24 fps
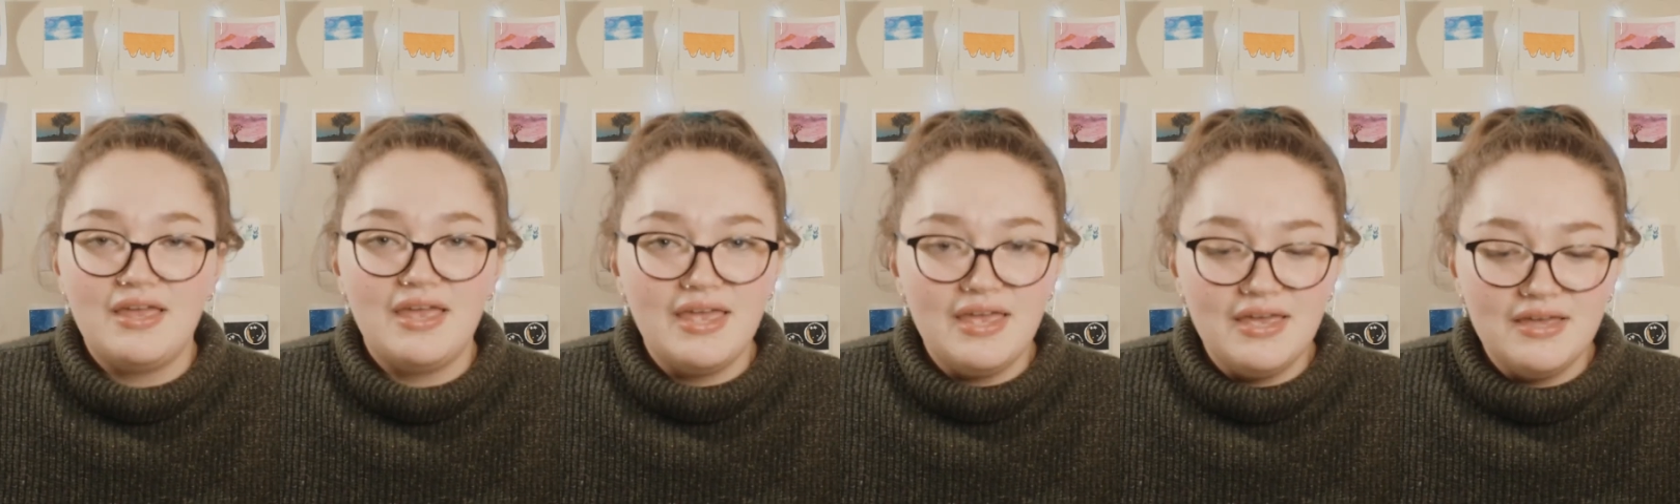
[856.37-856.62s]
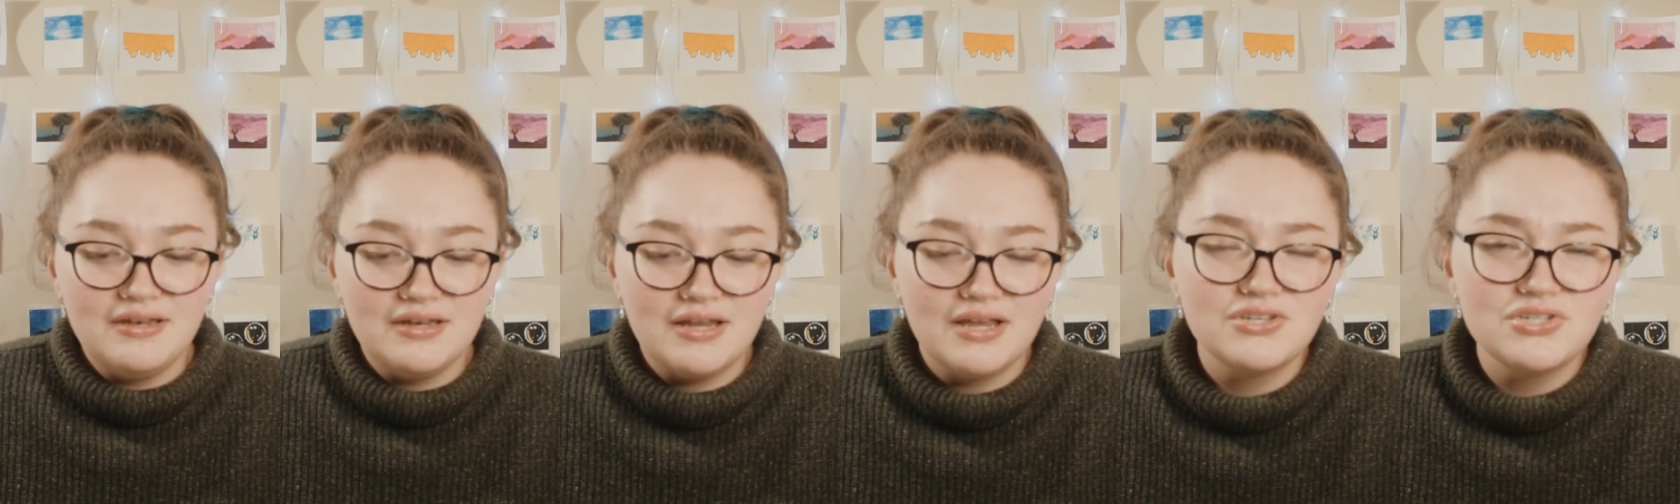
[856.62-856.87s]

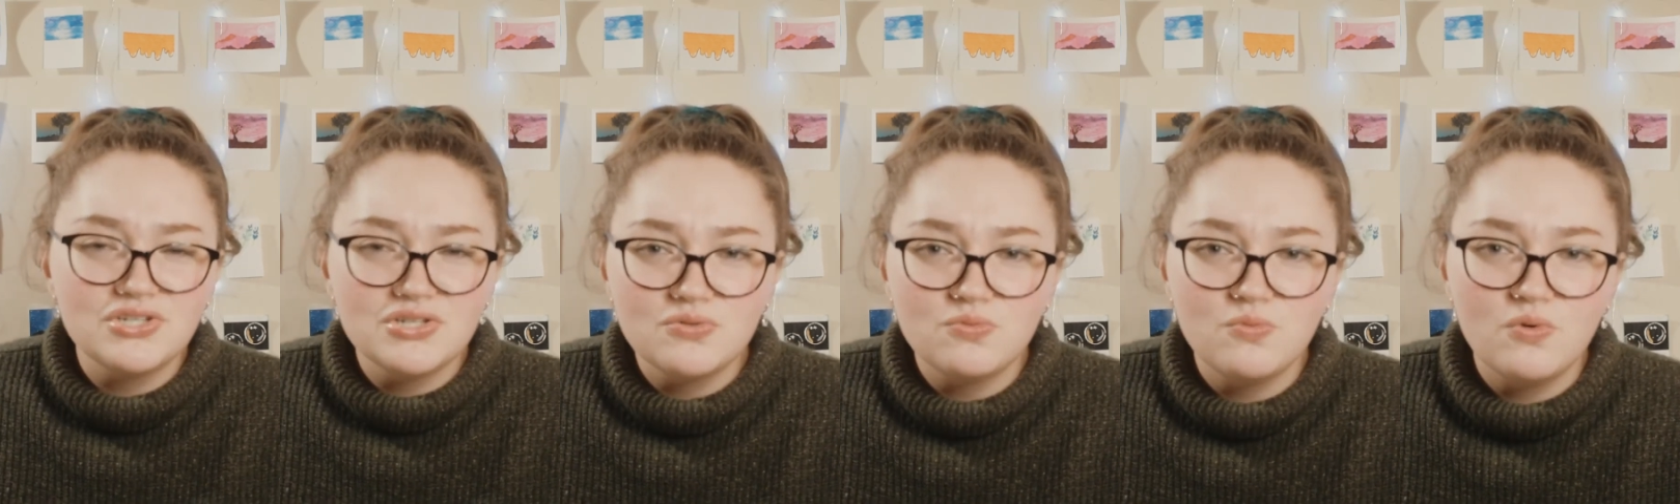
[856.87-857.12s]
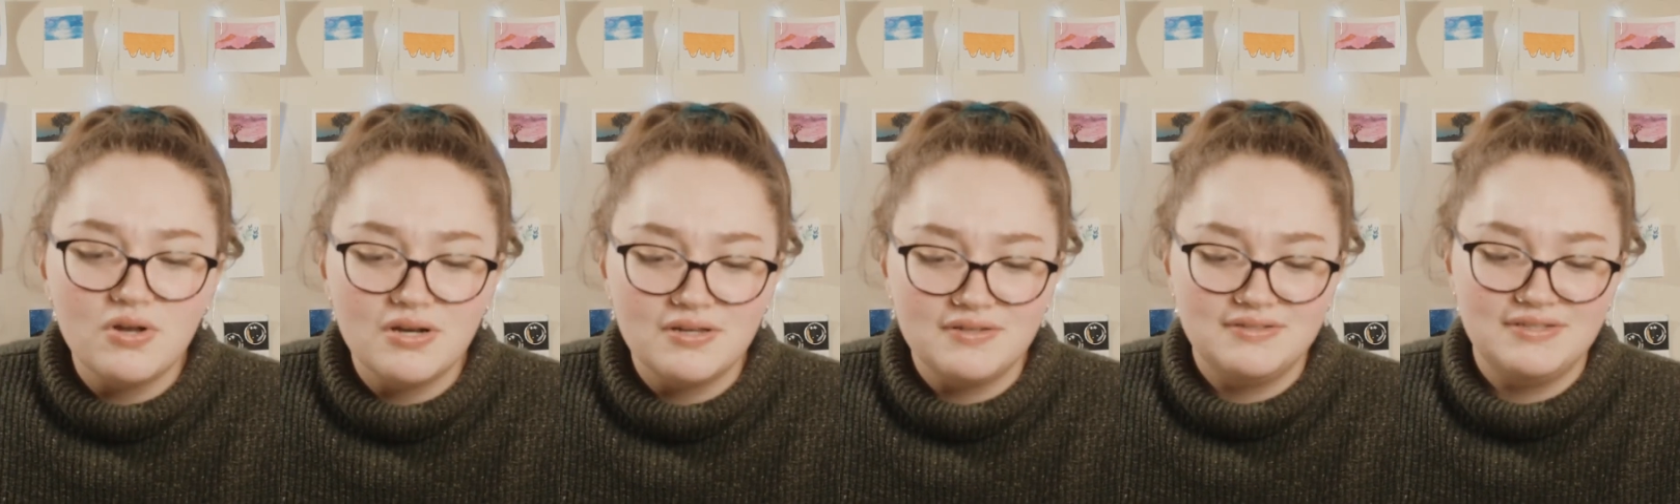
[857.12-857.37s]
And I just
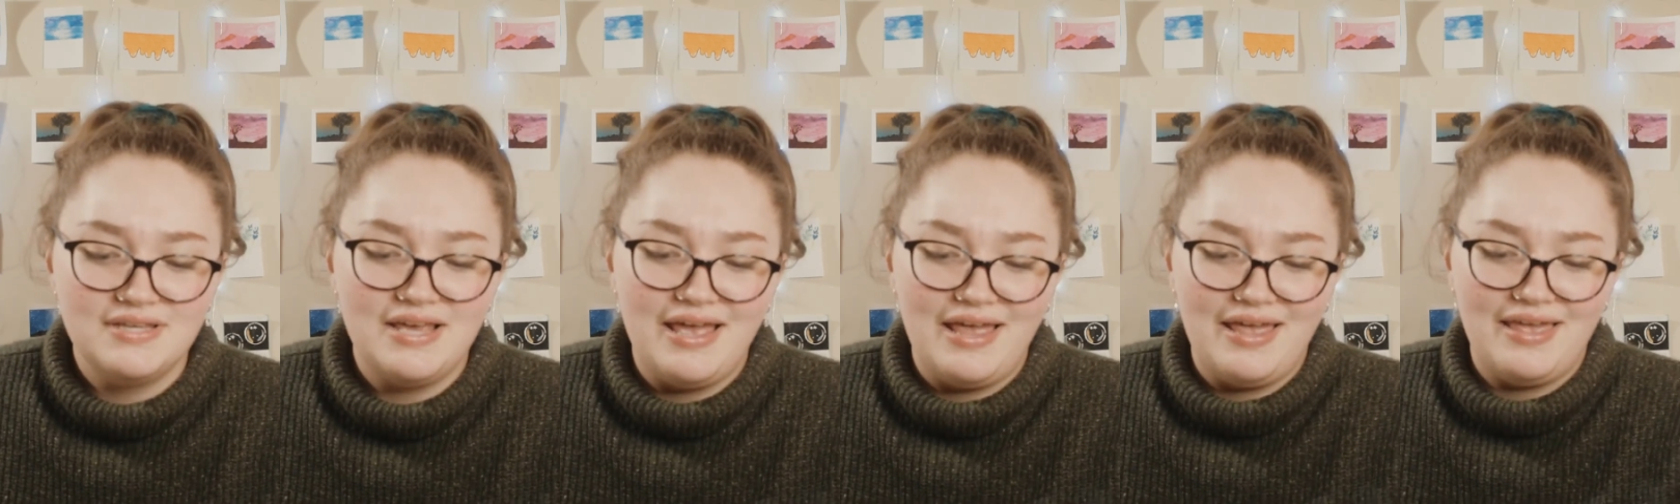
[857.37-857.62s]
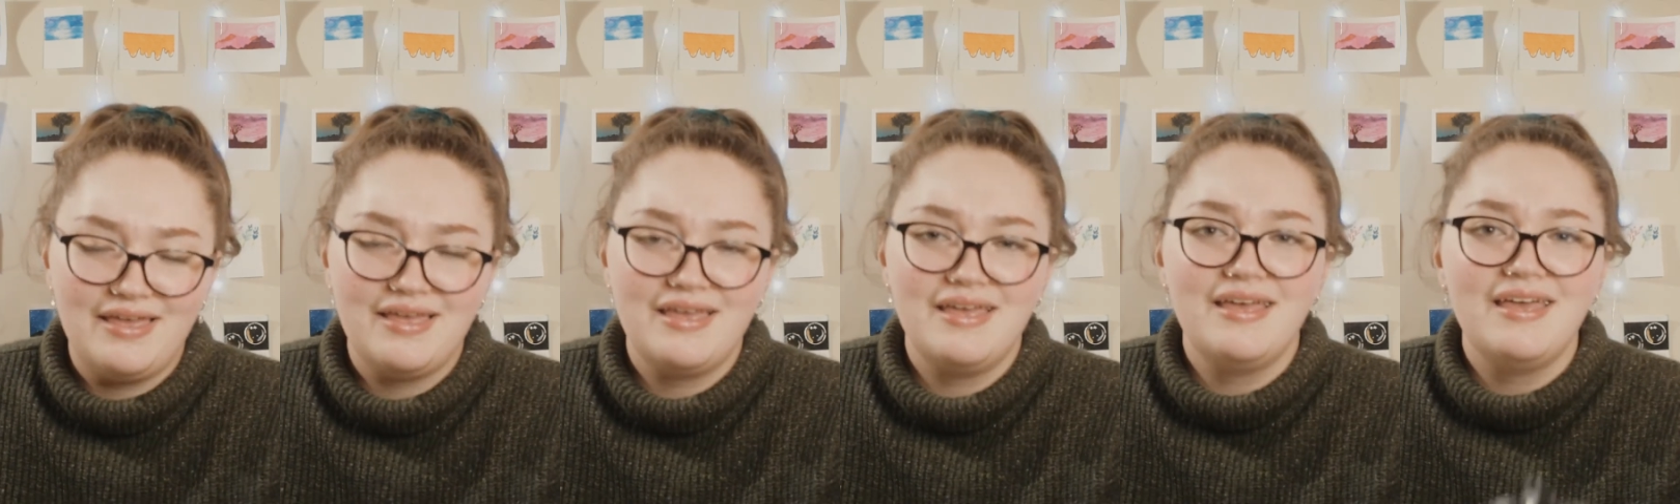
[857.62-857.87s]
want to say,